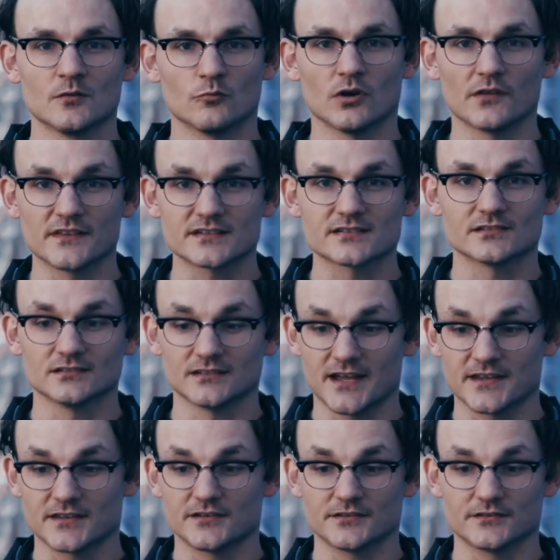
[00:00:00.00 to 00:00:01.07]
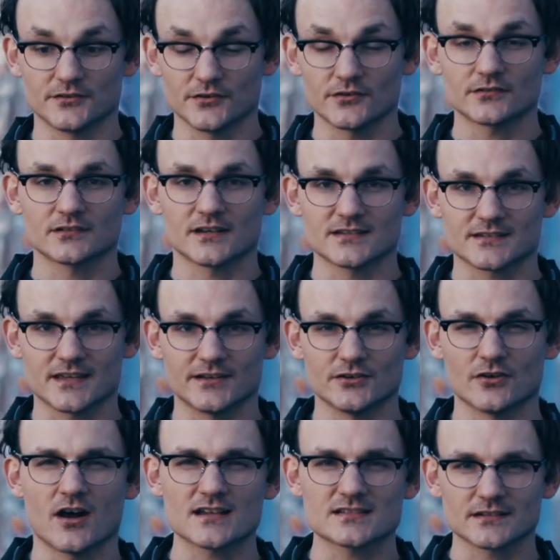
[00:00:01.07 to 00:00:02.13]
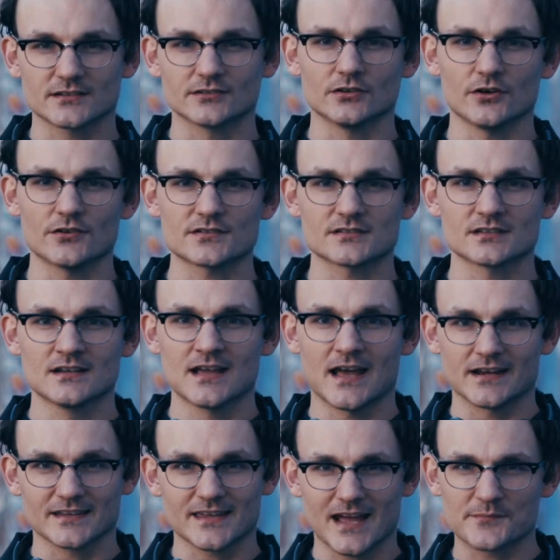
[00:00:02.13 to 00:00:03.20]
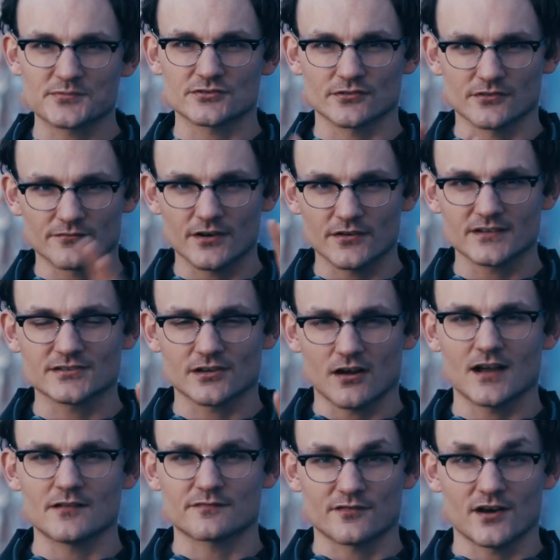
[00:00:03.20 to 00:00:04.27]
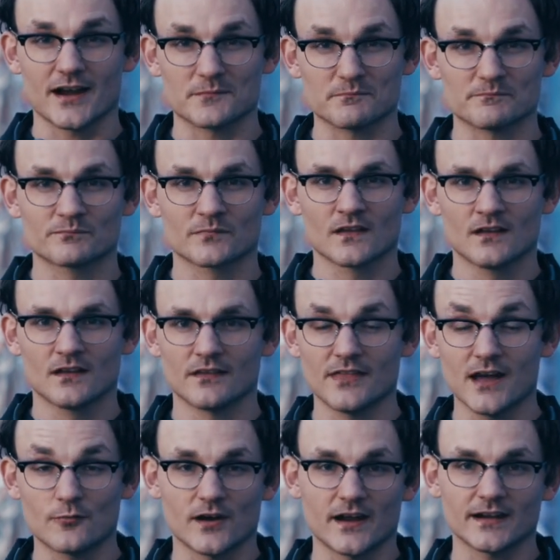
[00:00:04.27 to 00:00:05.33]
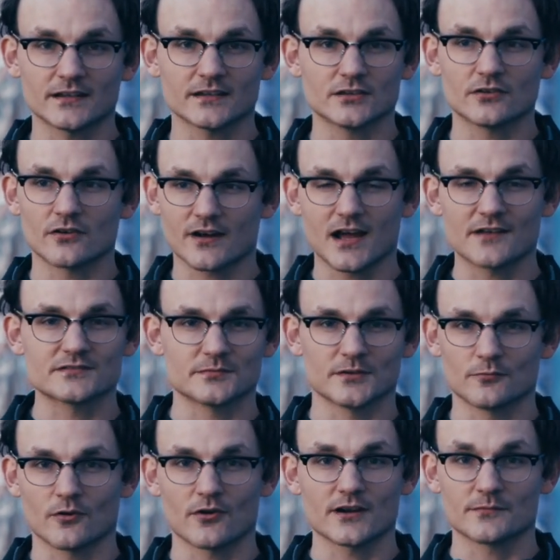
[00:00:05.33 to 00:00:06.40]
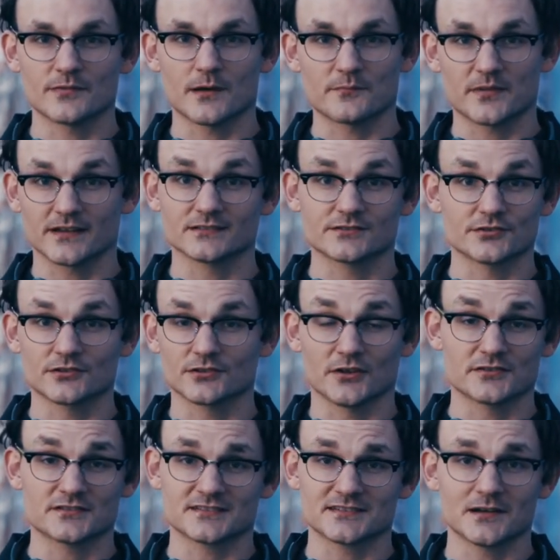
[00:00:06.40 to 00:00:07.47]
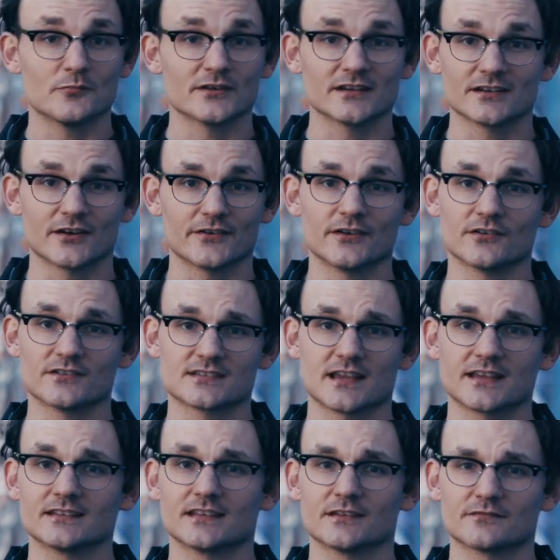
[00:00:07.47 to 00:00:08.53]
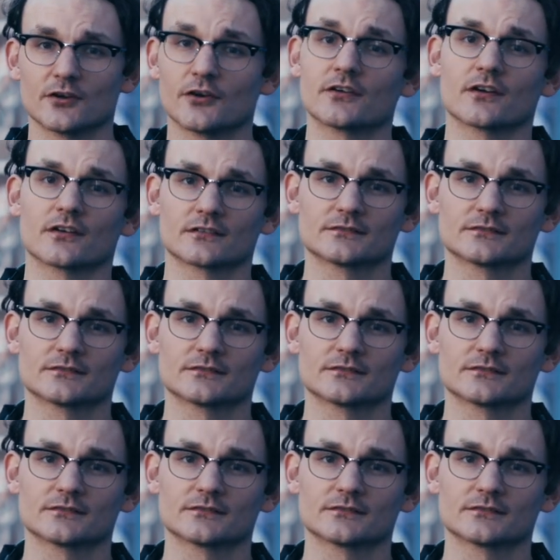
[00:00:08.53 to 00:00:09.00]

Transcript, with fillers: What this will allow you to do is get nice and close and capture a very tight frame. That way, you don't have to be worried about being too close to someone you don't know and taking their photo.